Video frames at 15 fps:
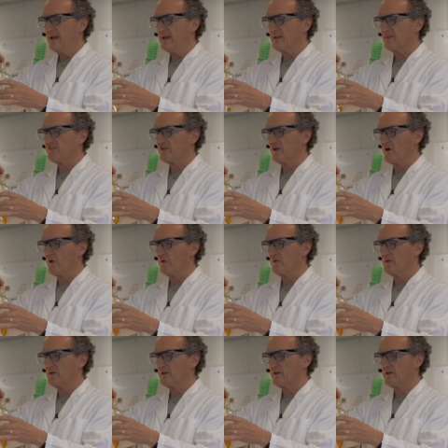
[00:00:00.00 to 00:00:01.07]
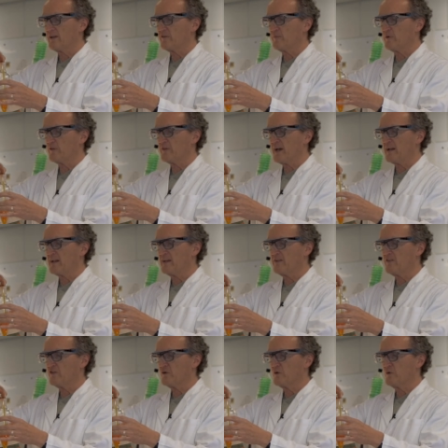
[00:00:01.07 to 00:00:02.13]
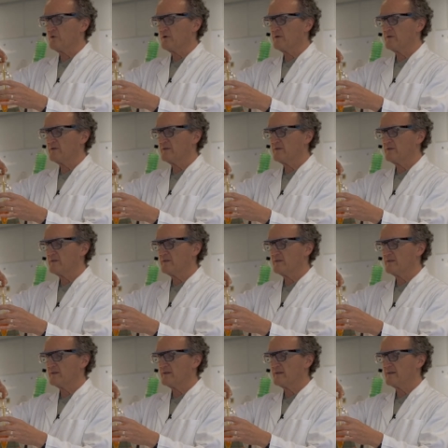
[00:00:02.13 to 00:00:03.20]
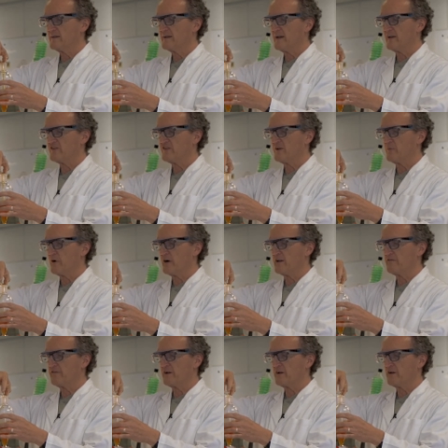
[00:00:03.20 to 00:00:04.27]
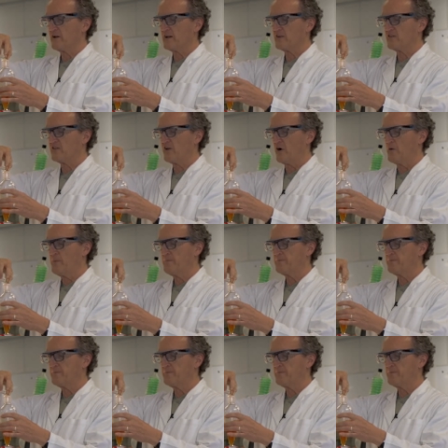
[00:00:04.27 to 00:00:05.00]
And so let's put that into our separating funnel like so.